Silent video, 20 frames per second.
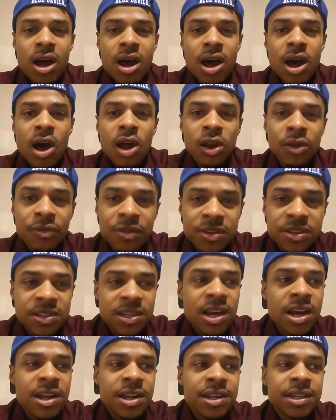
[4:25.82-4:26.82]
all of a
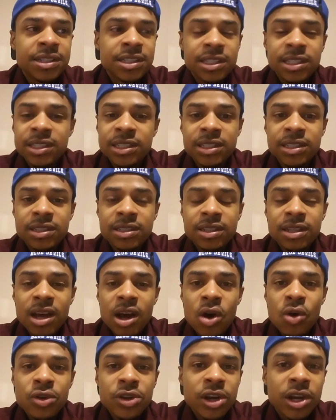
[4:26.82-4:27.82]
sudden just
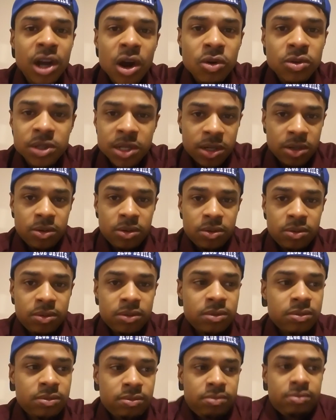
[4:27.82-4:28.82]
on your coattail.
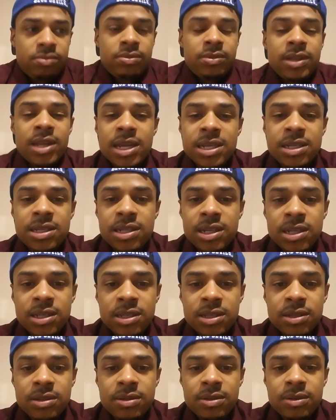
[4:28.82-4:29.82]
That's
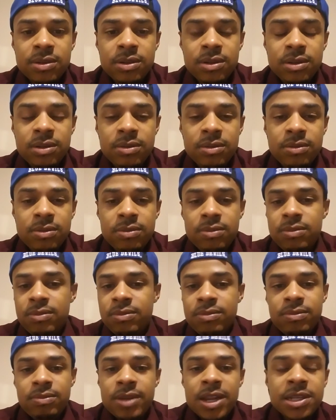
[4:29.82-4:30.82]
just,
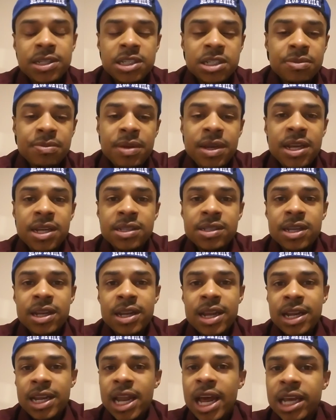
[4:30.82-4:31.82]
that just means
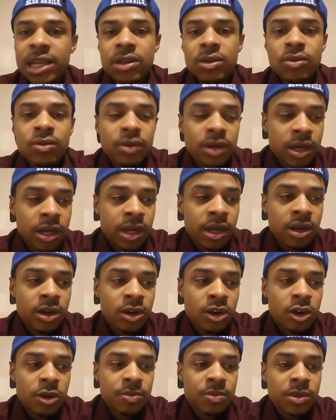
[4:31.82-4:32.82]
that they like you. And
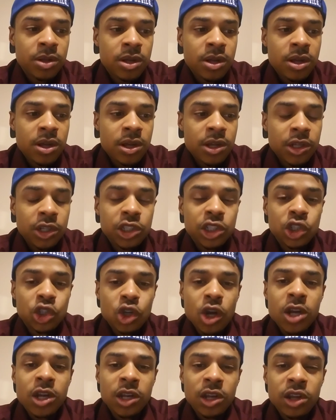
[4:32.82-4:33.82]
um, you should
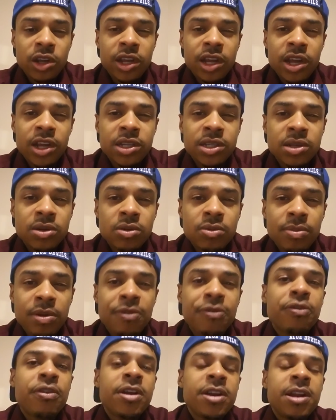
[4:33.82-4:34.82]
try to look into
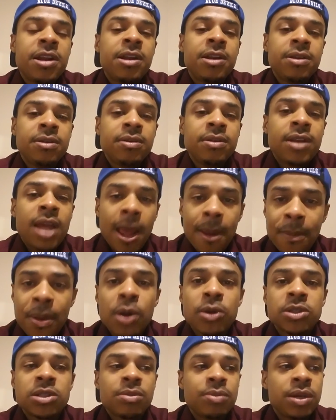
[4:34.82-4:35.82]
befriending that
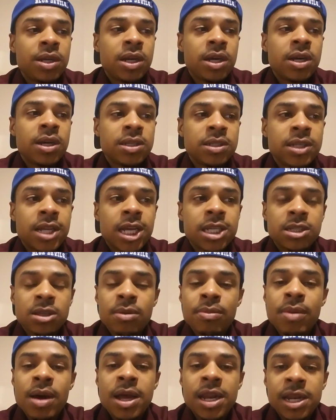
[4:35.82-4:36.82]
person, because that's
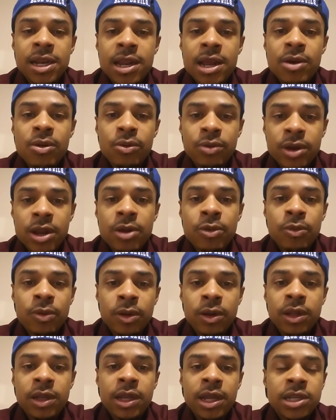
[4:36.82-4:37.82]
somebody that, that
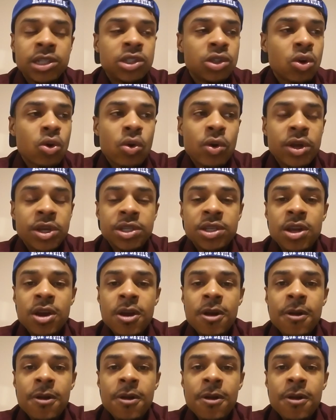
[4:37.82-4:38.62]
really enjoys,